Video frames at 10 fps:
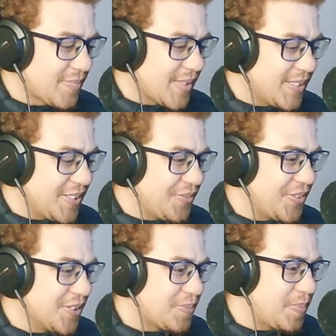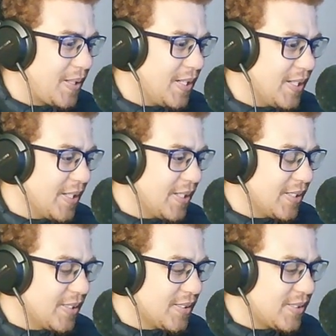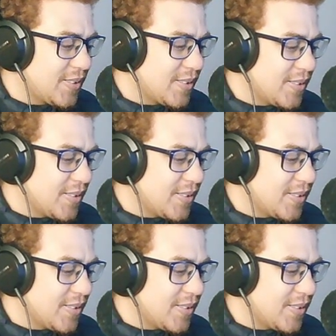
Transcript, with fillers: It's the first pie in years.